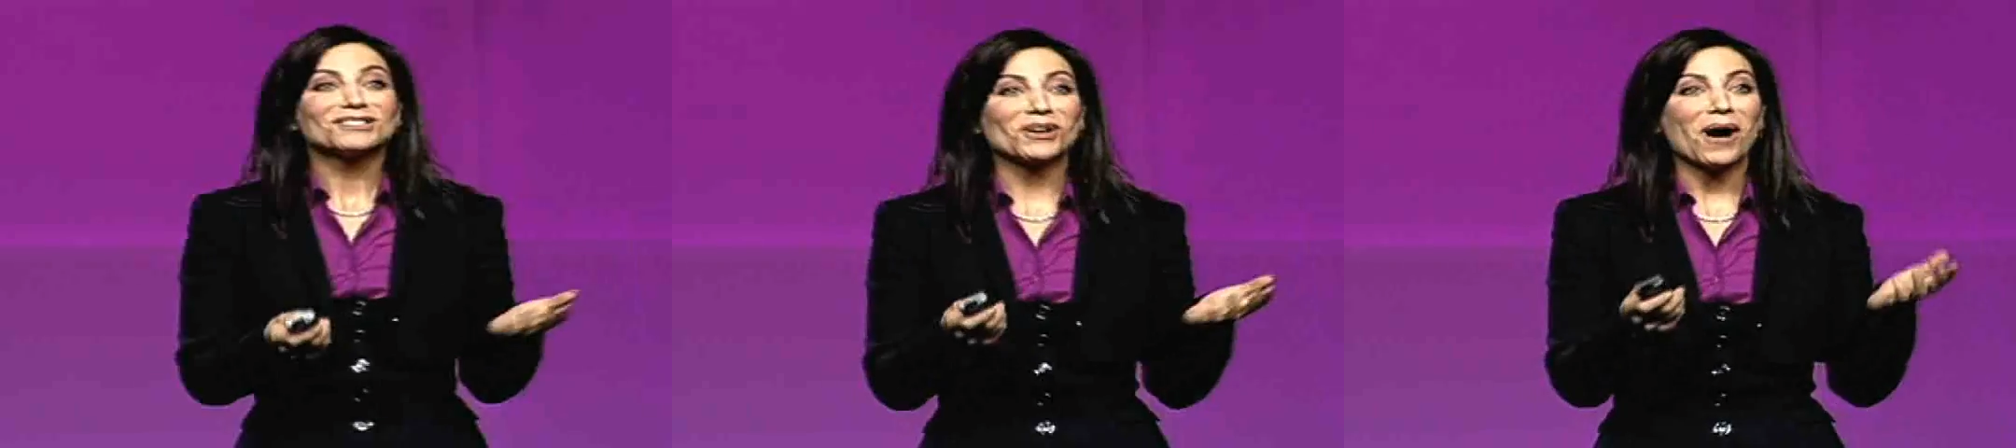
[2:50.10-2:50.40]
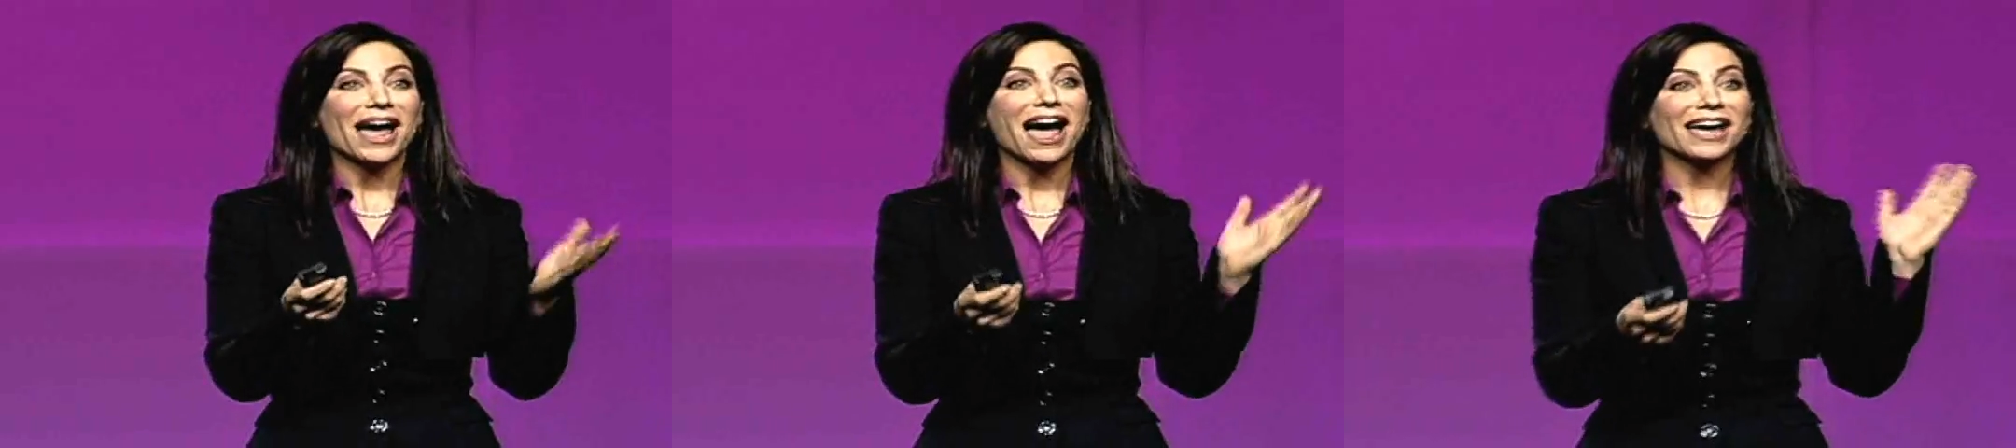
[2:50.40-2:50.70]
so
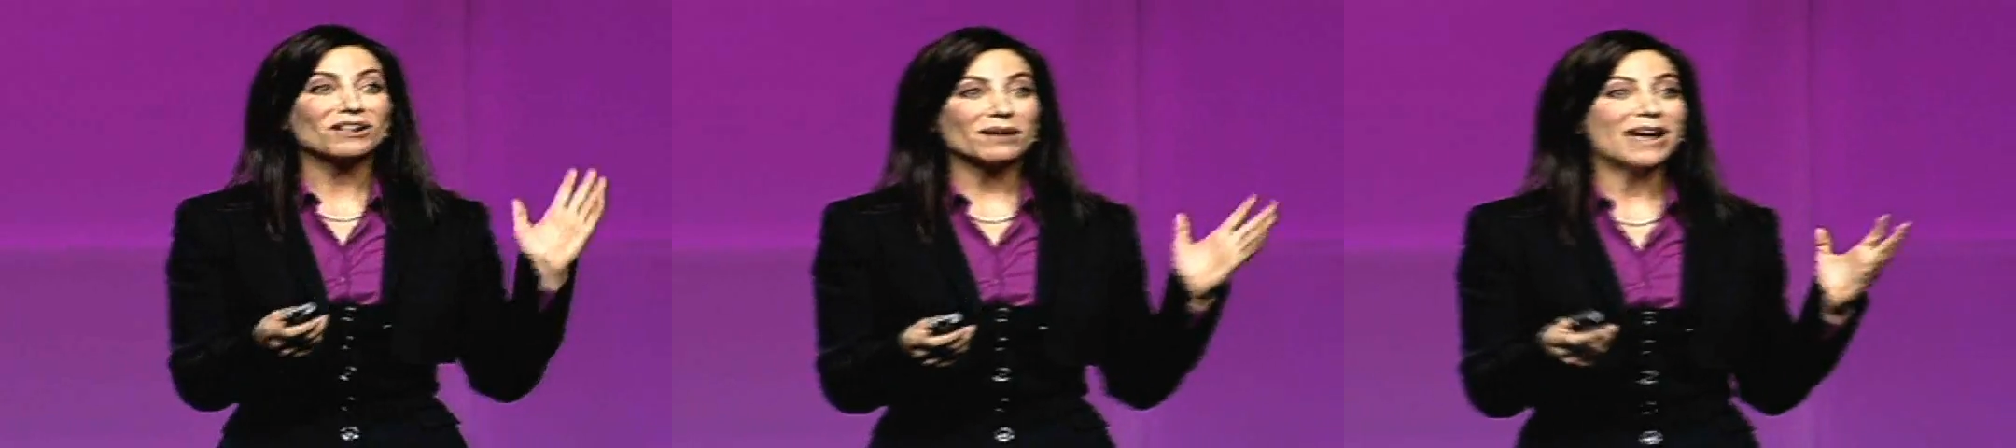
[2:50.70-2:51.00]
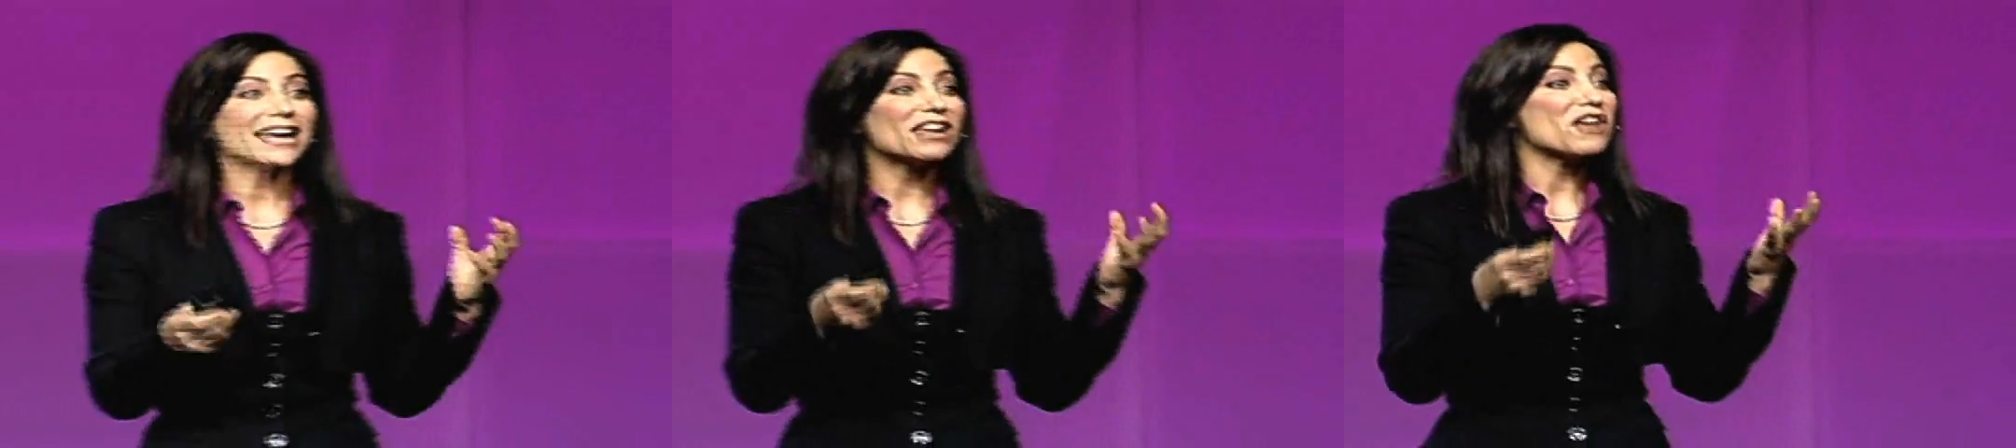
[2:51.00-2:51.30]
I, I climbed
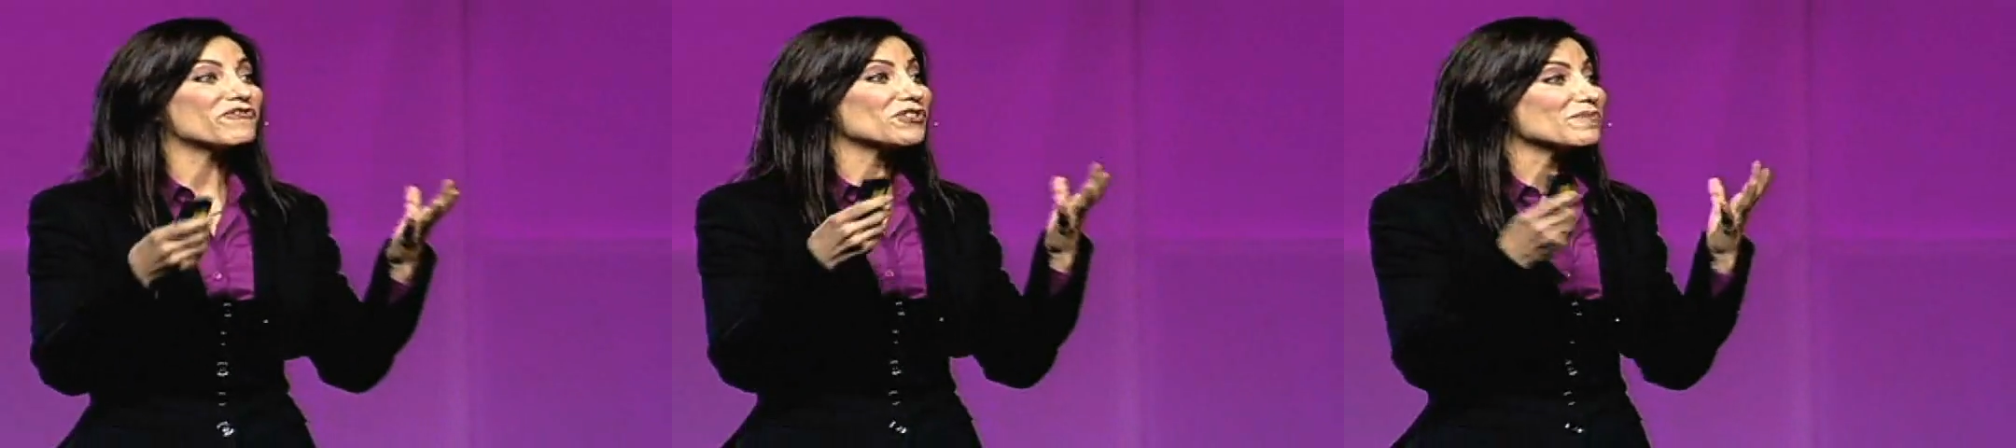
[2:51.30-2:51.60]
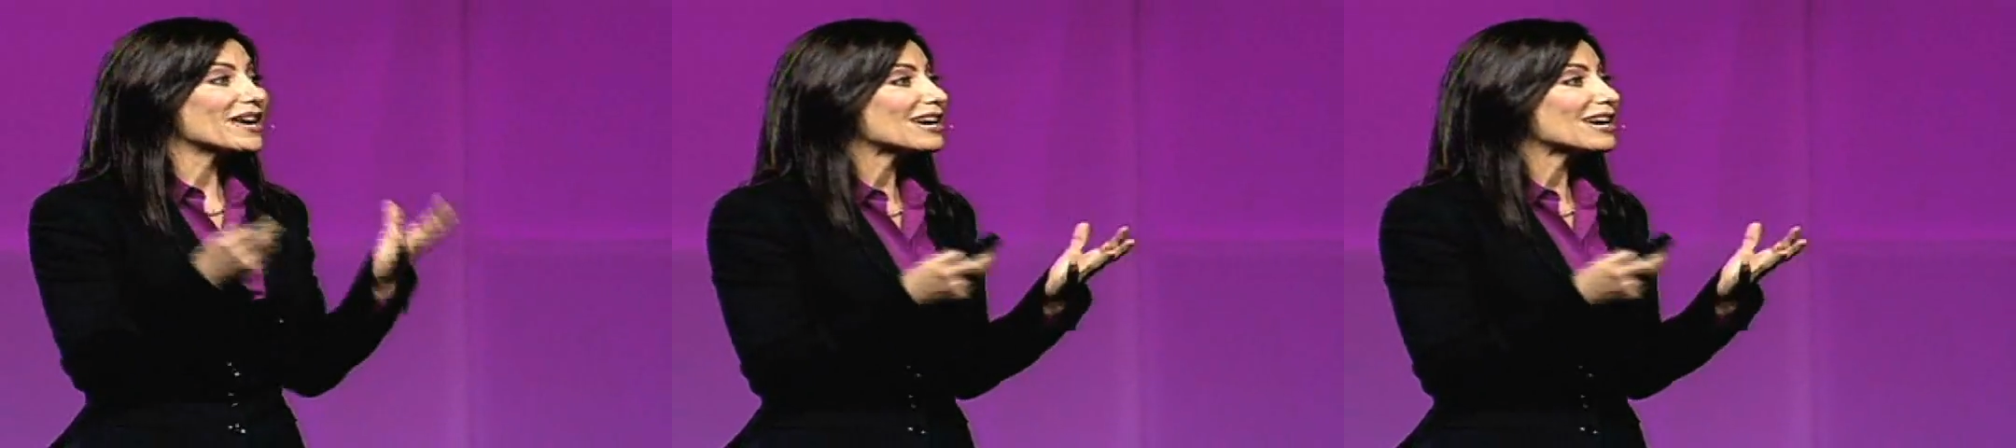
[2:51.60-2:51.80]
it, for me,